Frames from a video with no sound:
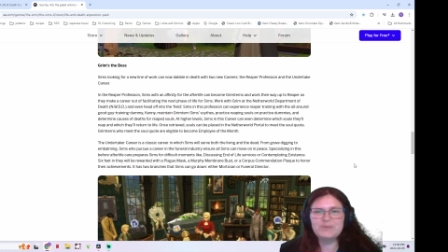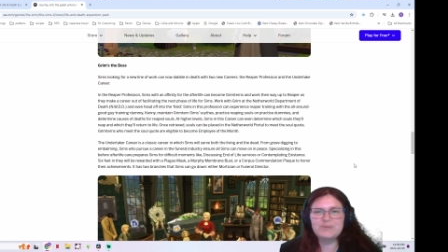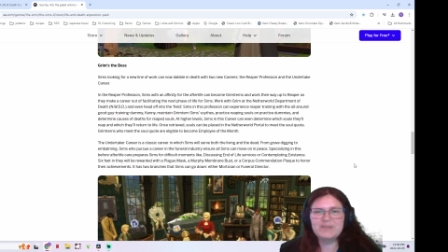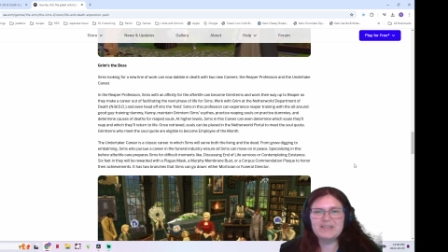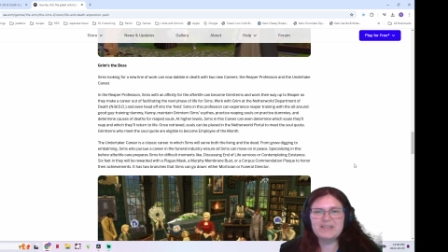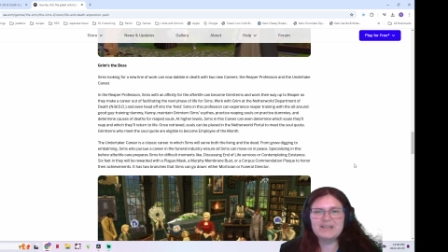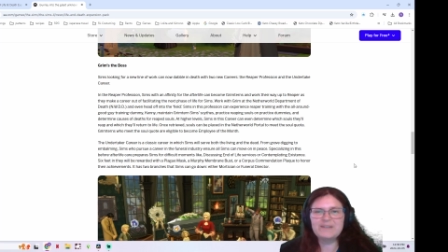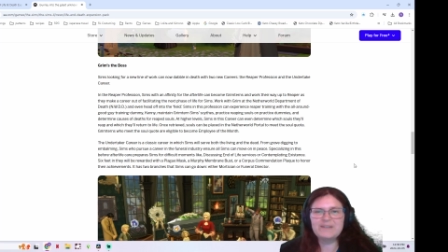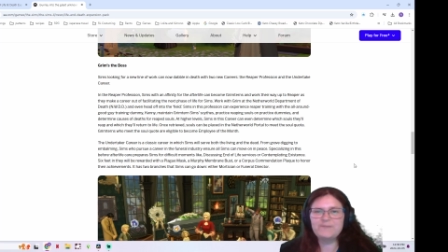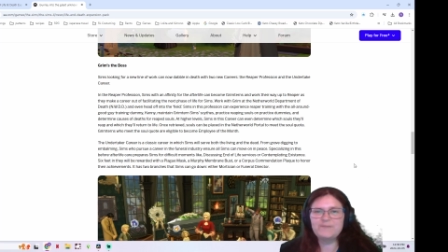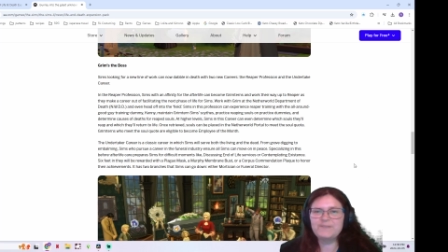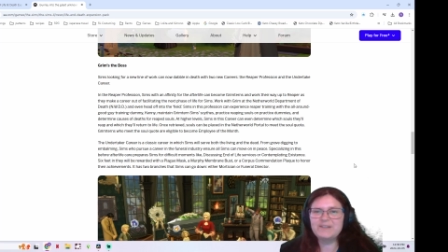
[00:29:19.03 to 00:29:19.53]
with
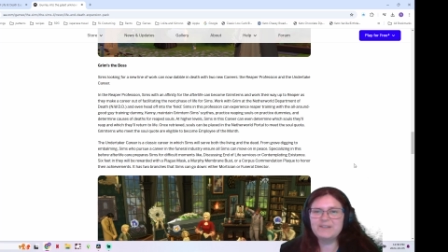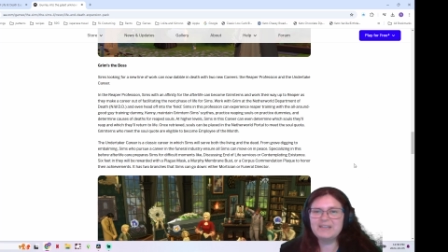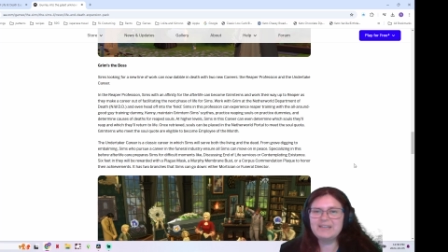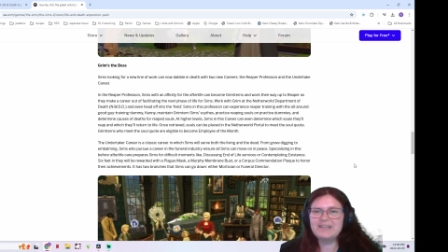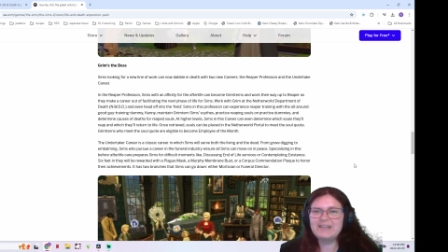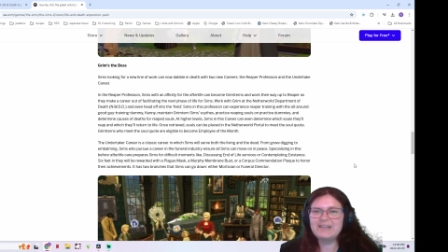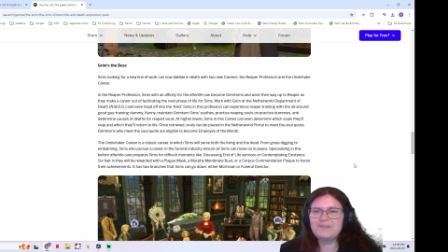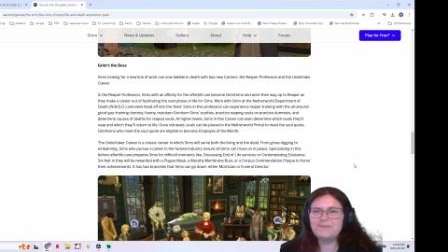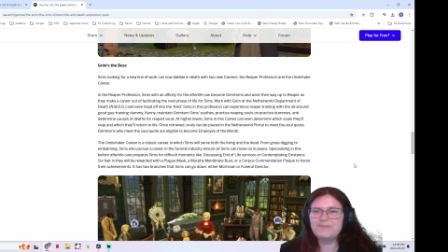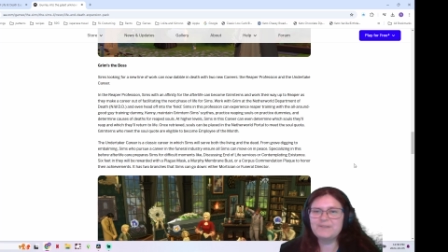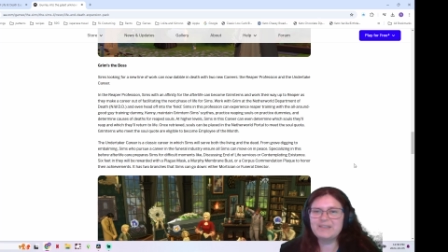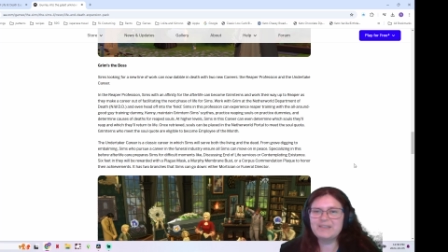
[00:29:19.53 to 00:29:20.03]
an
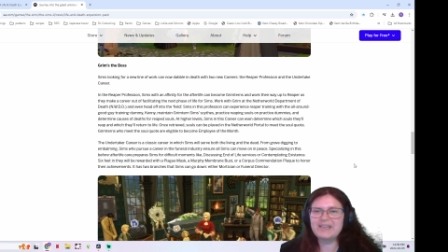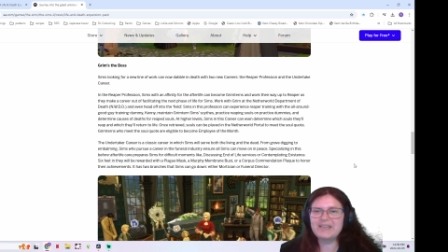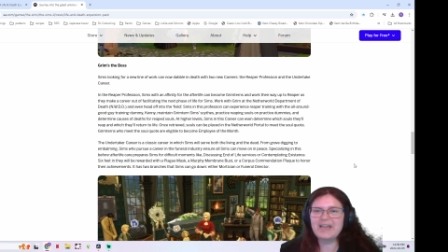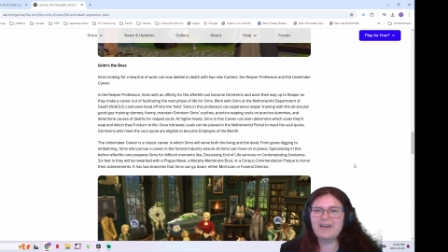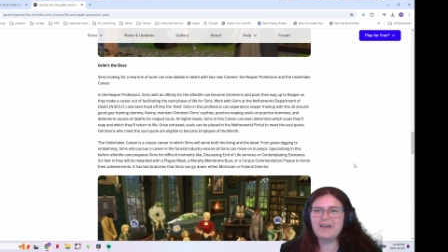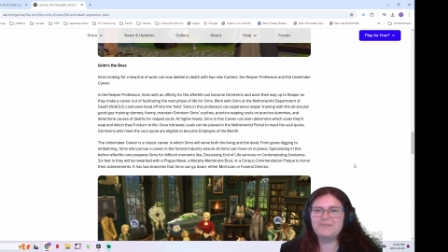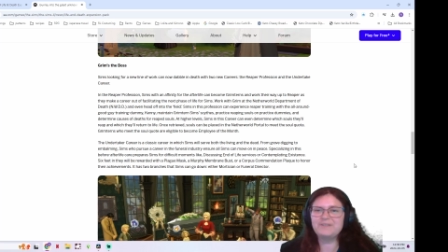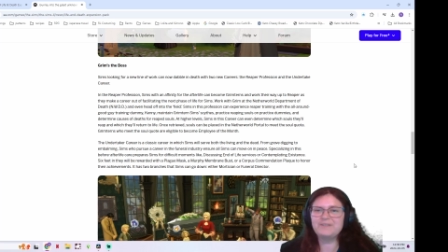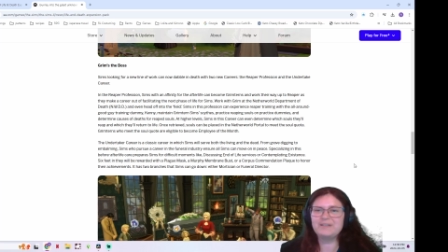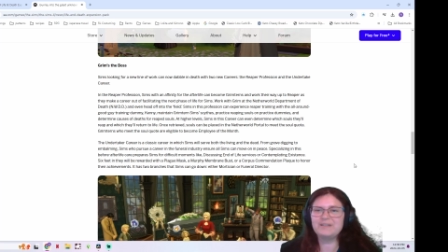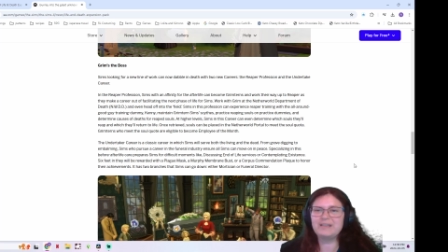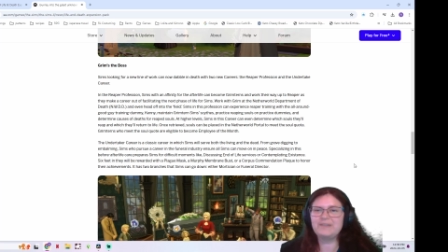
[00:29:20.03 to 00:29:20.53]
affinity for the
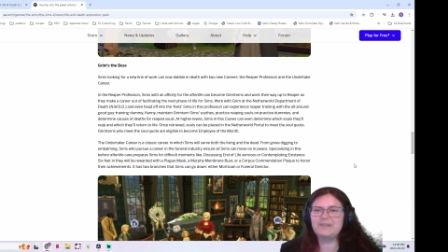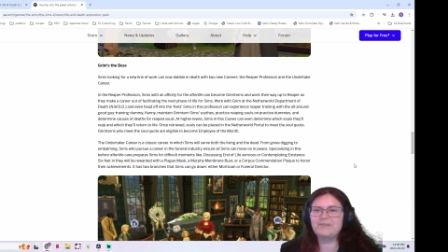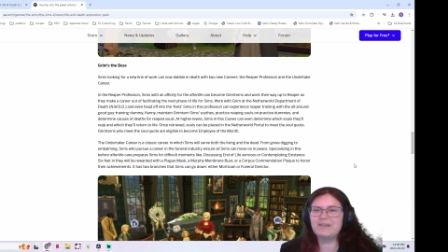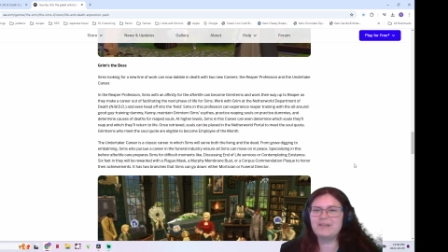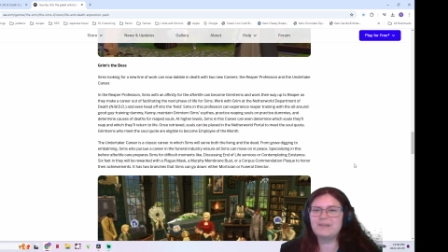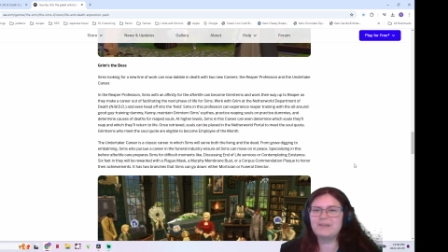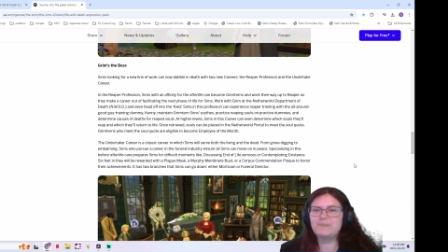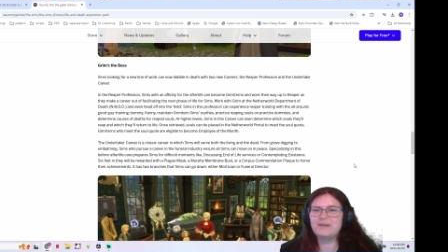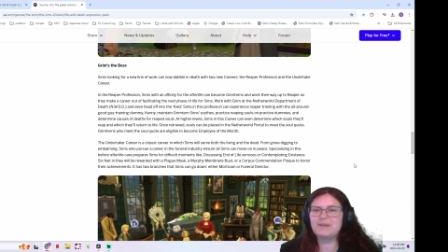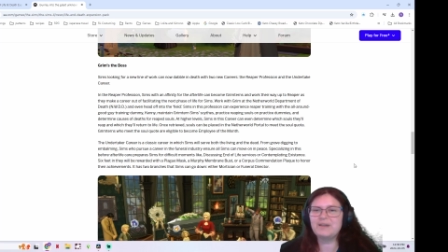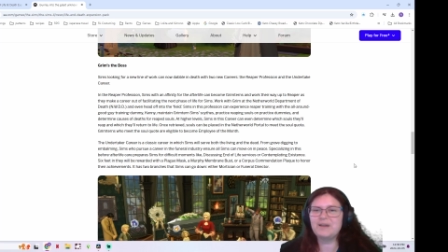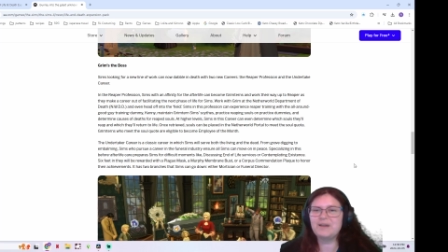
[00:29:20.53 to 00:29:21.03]
afterlife
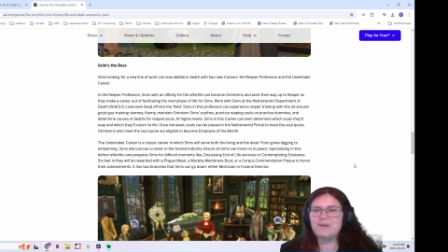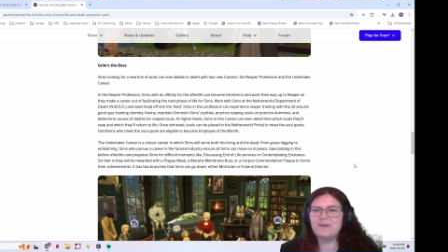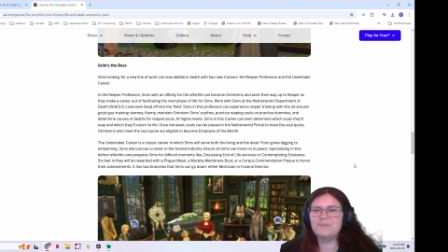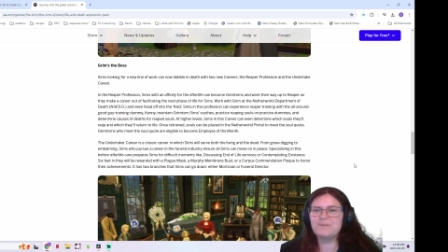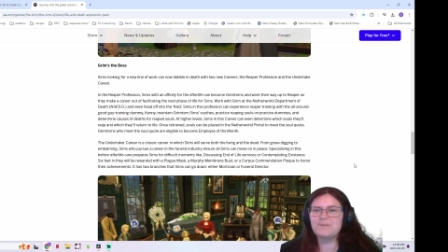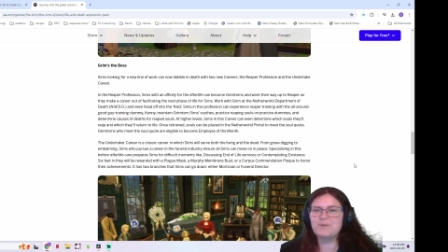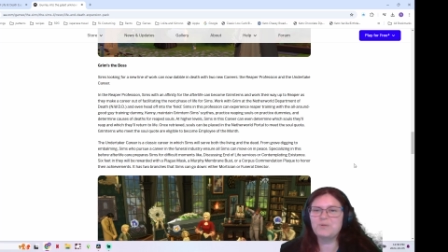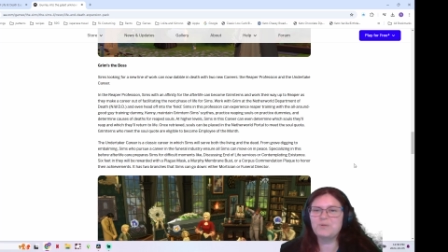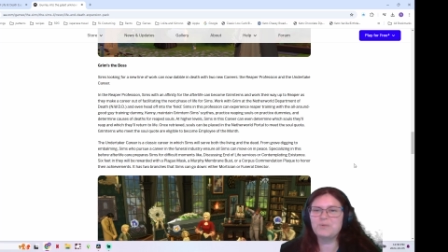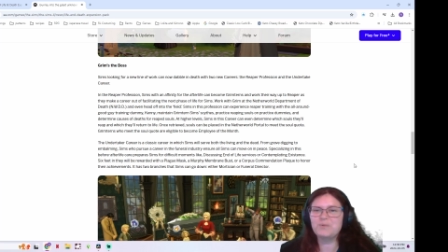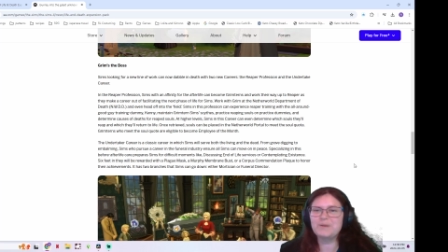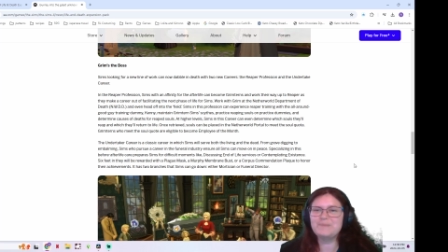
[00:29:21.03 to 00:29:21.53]
can
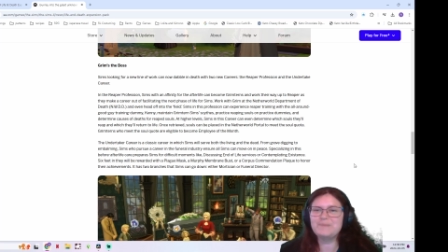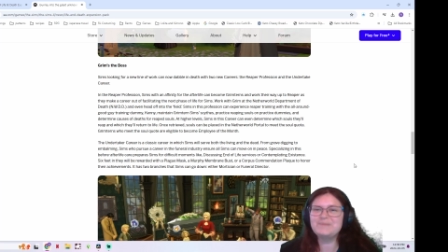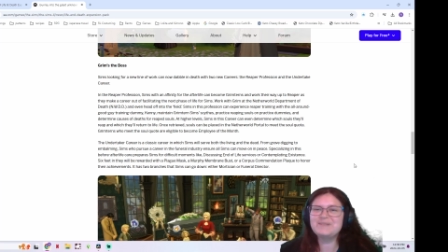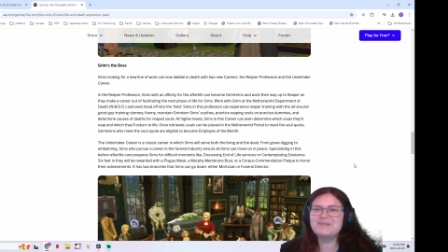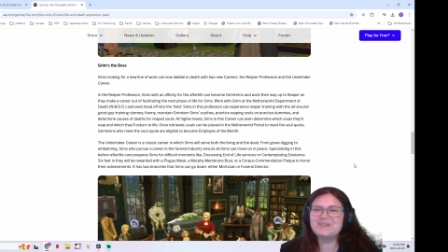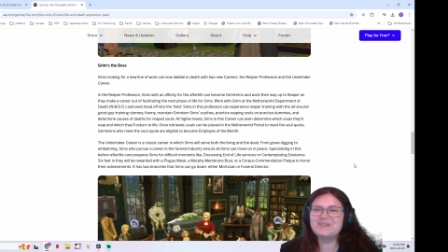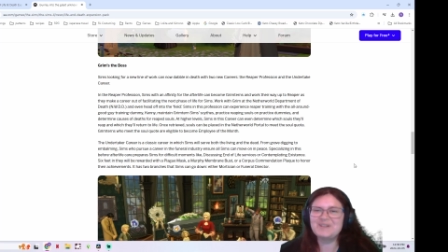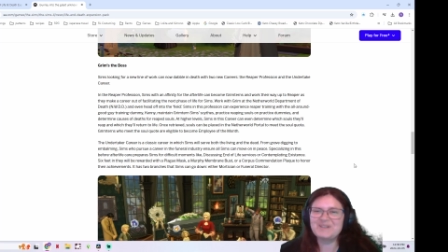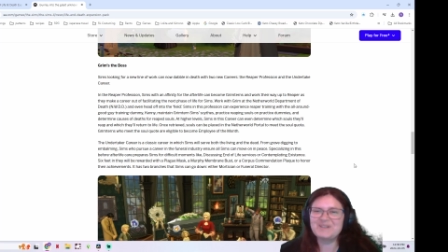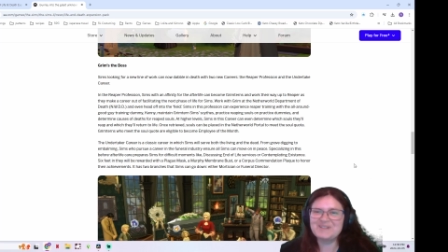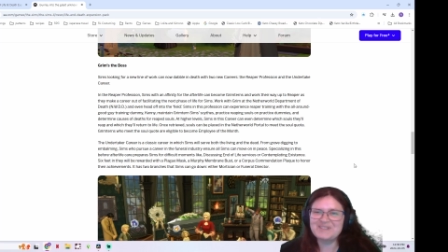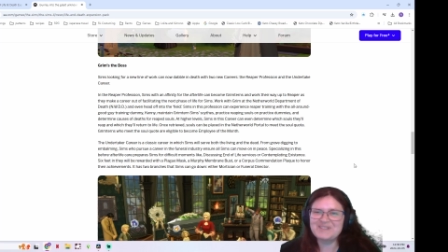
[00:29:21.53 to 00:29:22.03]
become
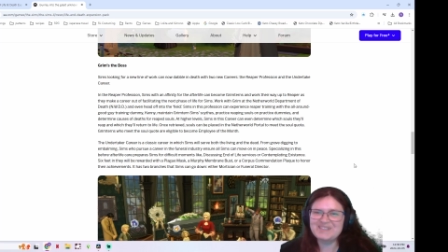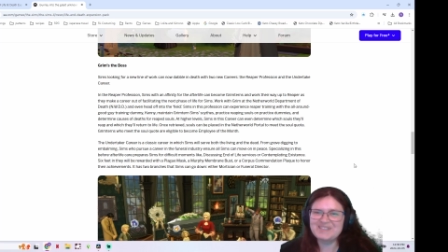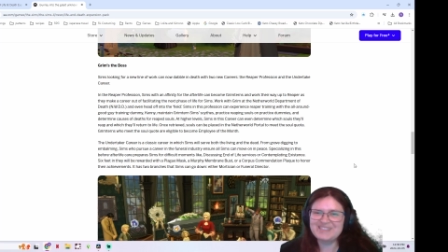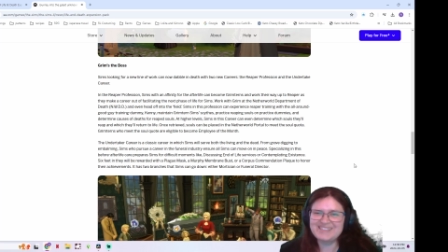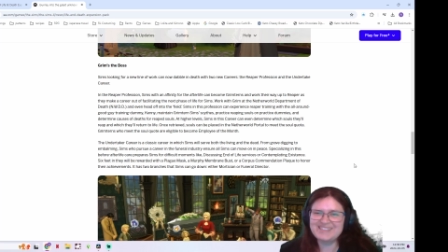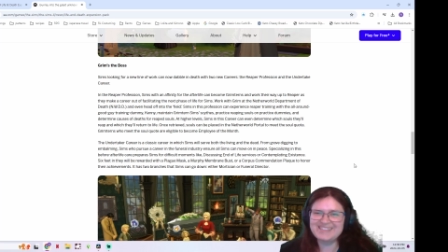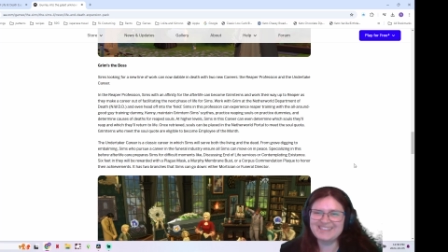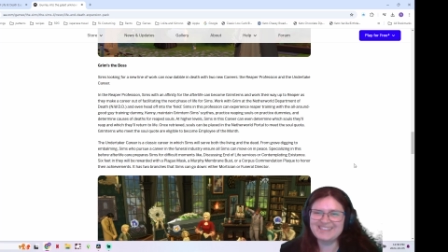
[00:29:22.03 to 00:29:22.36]
Grimterns.